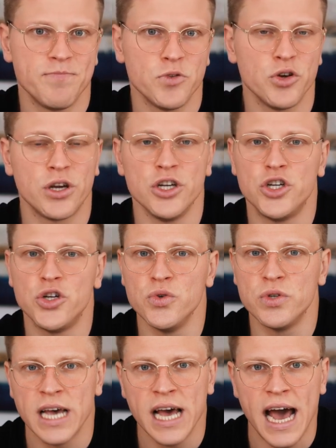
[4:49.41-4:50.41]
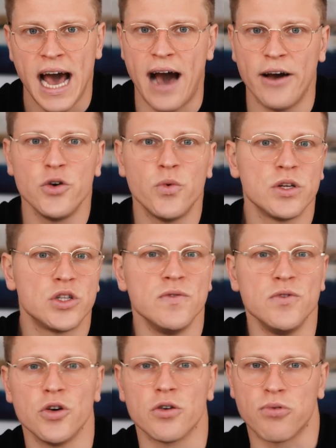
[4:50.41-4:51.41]
You can choose how you want to
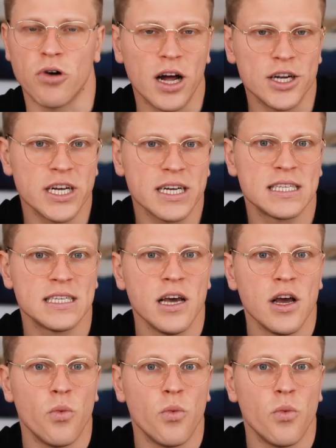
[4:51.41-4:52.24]
view your projects,